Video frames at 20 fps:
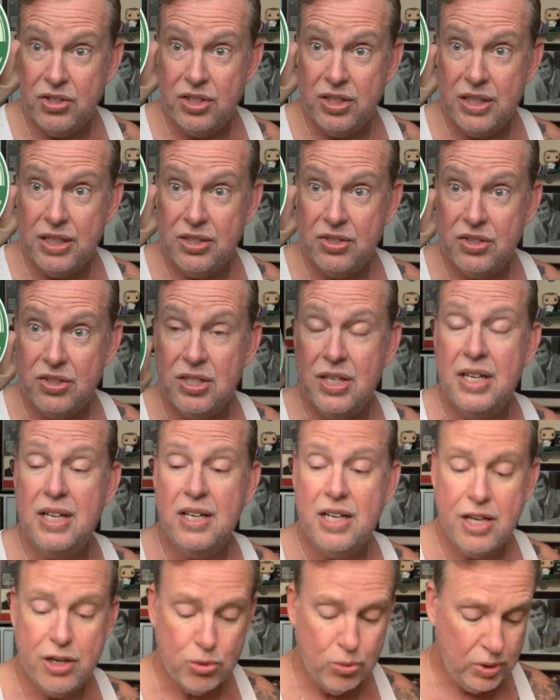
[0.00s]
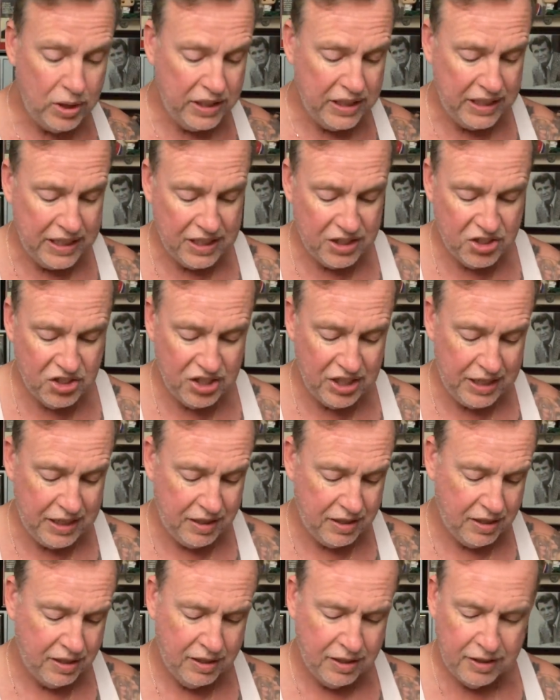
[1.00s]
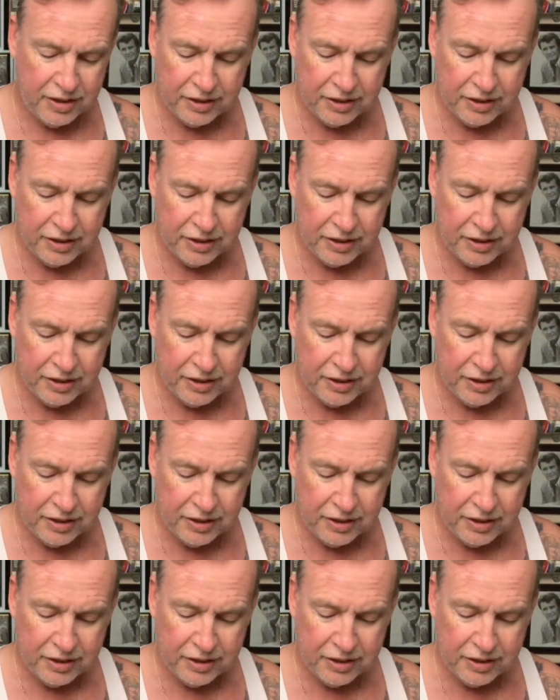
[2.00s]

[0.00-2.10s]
It's uh, got a really nice scent.